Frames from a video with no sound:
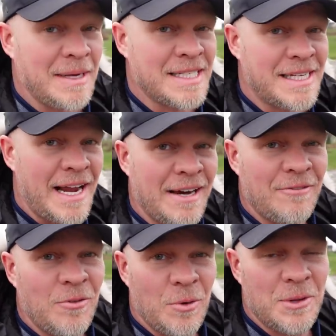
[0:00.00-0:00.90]

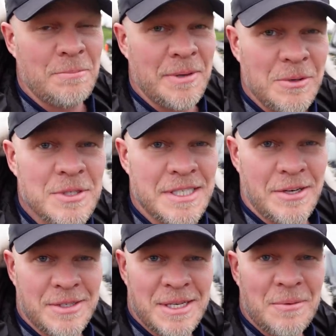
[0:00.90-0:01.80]
excited for the build
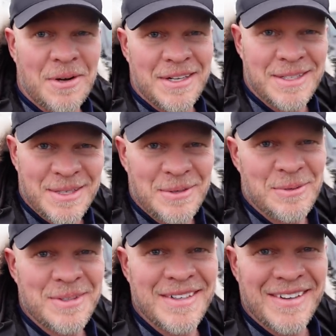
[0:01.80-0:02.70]
series that we're going to
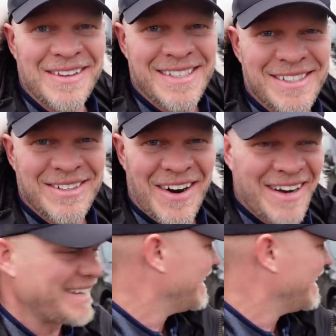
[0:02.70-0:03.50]
do on this truck.